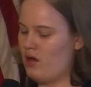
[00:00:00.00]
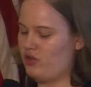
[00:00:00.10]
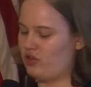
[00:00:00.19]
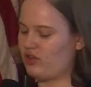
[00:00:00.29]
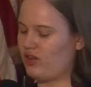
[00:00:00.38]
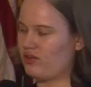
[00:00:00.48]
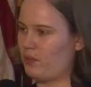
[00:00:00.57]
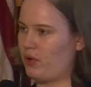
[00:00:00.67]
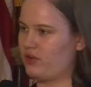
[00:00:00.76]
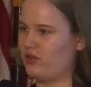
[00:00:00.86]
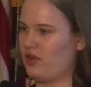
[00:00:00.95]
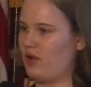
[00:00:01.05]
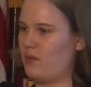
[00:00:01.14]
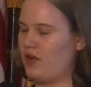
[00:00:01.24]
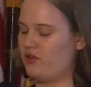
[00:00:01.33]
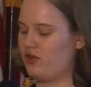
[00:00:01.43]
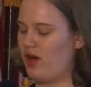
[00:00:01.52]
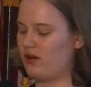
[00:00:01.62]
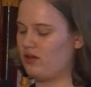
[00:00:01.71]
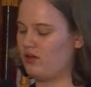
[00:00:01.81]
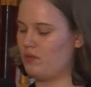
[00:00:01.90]
Just because a person can be
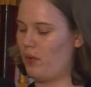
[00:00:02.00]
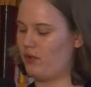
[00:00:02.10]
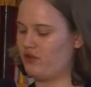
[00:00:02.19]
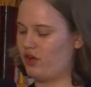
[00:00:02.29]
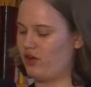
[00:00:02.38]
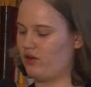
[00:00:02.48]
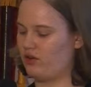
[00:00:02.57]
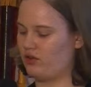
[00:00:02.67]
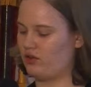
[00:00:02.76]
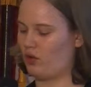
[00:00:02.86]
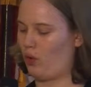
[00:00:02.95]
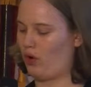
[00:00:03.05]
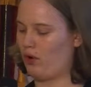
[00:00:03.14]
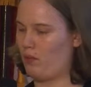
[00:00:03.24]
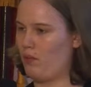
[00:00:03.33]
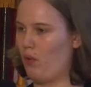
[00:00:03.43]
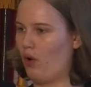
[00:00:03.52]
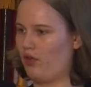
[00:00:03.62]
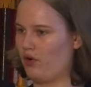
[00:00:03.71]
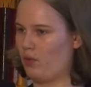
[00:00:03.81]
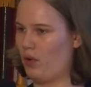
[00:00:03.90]
attracted to both genders or more
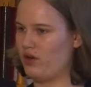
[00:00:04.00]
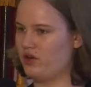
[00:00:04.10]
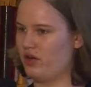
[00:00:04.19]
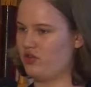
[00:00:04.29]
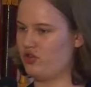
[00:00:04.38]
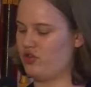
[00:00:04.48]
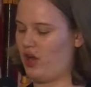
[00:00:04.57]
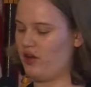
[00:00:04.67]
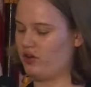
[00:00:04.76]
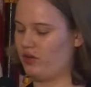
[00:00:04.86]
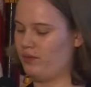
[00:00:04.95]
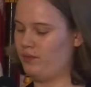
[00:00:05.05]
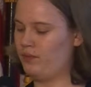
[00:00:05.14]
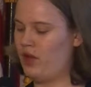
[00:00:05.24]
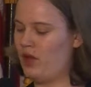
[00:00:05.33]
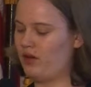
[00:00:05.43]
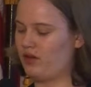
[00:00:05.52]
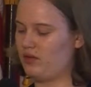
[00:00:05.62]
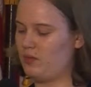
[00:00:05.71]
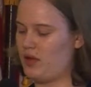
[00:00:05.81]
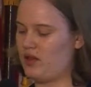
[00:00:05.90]
than one gender
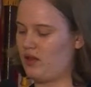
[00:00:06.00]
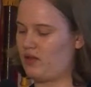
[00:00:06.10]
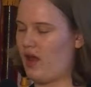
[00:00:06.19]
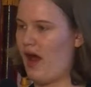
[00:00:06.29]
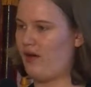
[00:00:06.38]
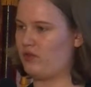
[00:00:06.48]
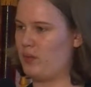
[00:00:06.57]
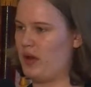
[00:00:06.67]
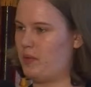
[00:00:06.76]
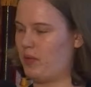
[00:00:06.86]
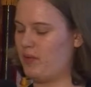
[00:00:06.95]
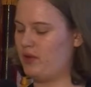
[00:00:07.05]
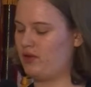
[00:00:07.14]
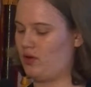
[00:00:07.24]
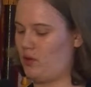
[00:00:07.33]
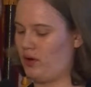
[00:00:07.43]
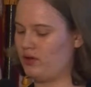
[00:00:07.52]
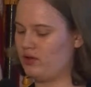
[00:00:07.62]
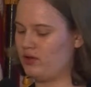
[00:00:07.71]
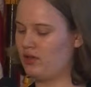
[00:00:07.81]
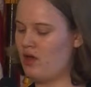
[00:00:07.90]
doesn't mean that they have to be
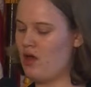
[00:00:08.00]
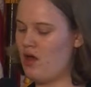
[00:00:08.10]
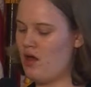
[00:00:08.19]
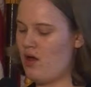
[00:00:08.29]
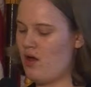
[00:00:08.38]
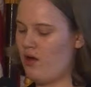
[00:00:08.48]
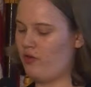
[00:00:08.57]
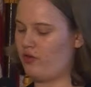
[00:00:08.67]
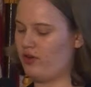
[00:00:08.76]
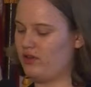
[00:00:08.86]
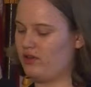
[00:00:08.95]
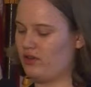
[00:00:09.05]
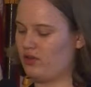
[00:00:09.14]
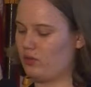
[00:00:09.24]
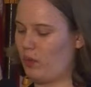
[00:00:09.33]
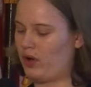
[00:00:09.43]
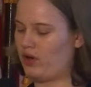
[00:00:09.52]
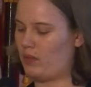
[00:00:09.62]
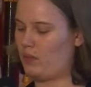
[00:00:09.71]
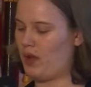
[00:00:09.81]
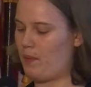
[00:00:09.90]
promiscuous. For instance, one
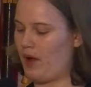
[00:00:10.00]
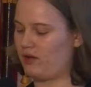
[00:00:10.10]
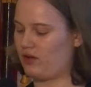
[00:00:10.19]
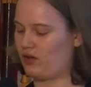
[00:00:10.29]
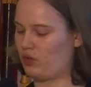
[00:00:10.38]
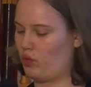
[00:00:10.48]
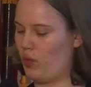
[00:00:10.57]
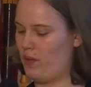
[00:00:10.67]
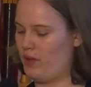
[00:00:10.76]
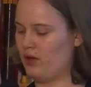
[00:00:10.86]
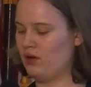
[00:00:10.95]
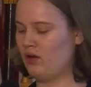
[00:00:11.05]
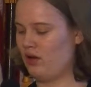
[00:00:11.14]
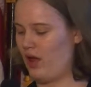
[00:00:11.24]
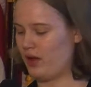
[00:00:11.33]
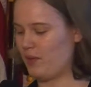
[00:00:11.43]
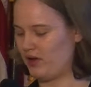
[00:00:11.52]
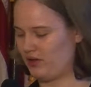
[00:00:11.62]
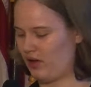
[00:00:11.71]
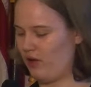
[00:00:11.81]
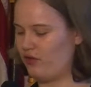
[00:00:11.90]
can be a bisexual woman, like
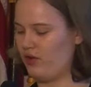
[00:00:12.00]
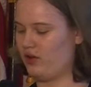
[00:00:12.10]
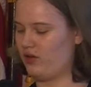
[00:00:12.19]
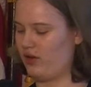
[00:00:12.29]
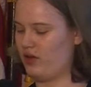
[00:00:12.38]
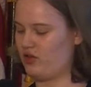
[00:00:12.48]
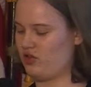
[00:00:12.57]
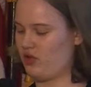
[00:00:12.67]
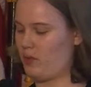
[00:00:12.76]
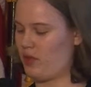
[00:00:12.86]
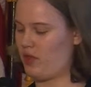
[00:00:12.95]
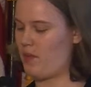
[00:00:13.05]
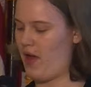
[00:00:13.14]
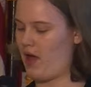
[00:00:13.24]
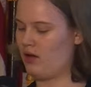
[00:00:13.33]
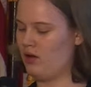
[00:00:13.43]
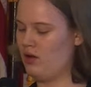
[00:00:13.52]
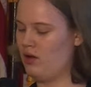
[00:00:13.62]
myself, in a relationship with a man